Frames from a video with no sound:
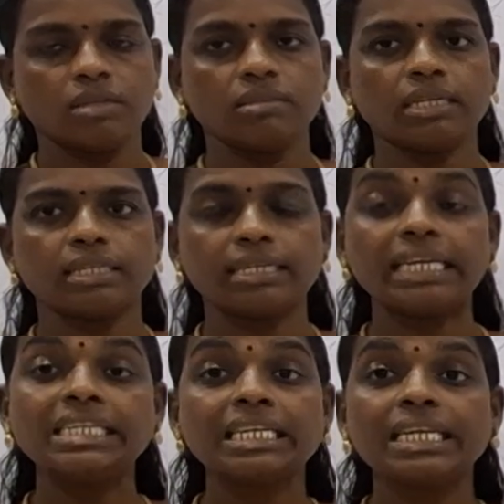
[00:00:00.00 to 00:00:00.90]
that the
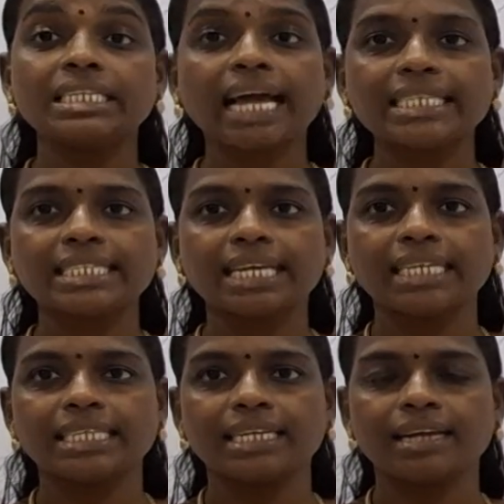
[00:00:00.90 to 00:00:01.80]

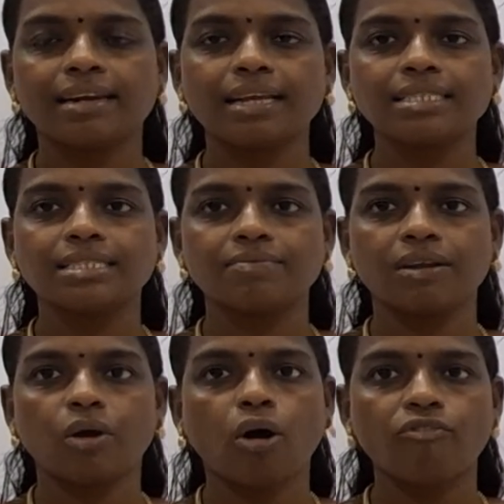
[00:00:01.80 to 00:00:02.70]
intoxicating drinks
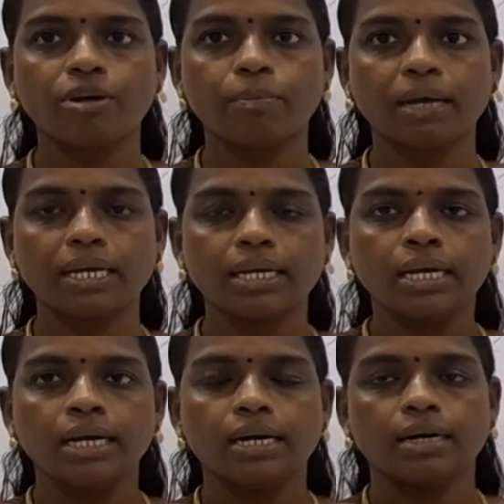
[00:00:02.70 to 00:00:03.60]
will offered by
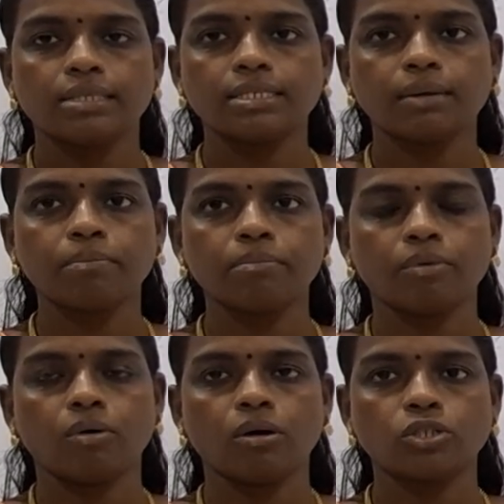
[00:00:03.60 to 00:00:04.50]
some
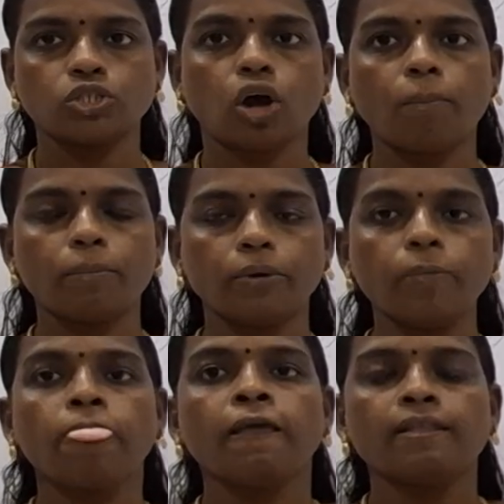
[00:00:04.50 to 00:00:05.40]
shop,
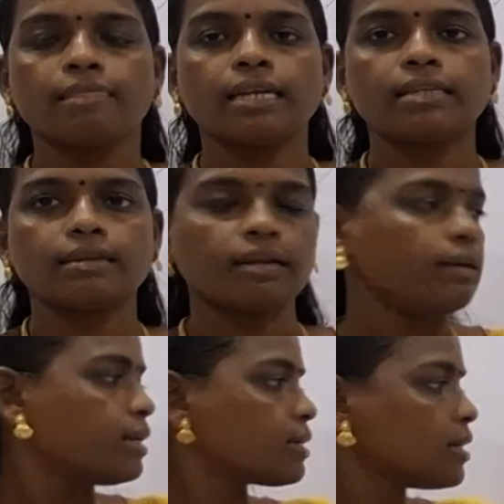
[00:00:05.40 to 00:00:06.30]
no? That
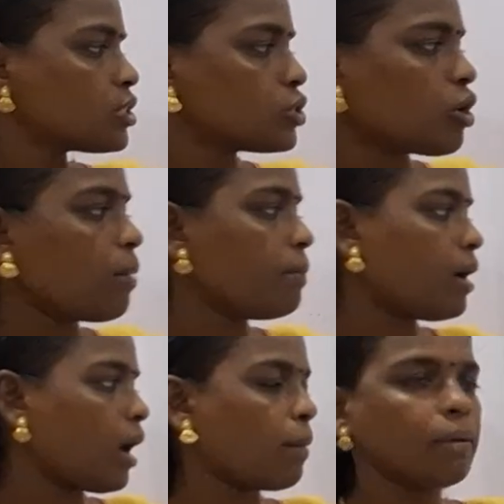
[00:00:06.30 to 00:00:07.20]
liquor shop
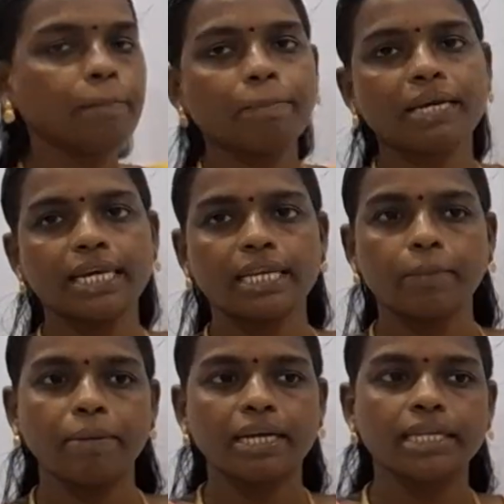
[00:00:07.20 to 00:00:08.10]
have been
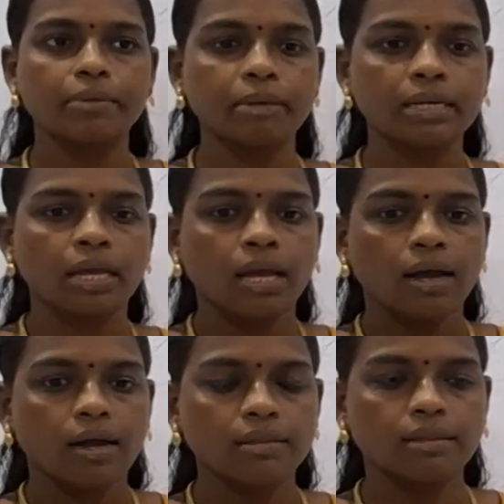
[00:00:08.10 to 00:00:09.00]
picketing. Picketing means
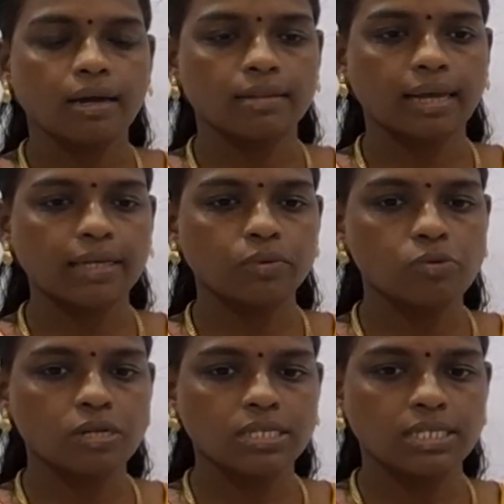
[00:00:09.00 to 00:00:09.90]
that
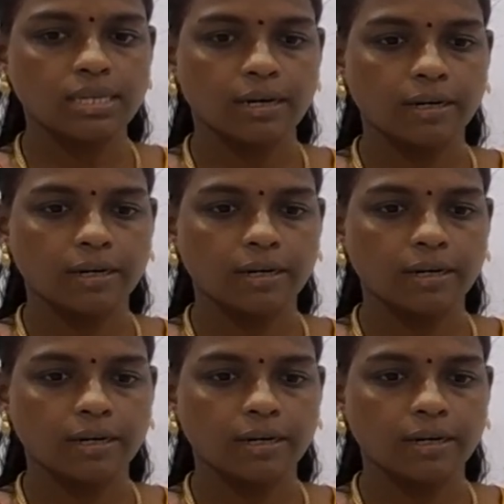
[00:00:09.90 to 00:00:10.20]
was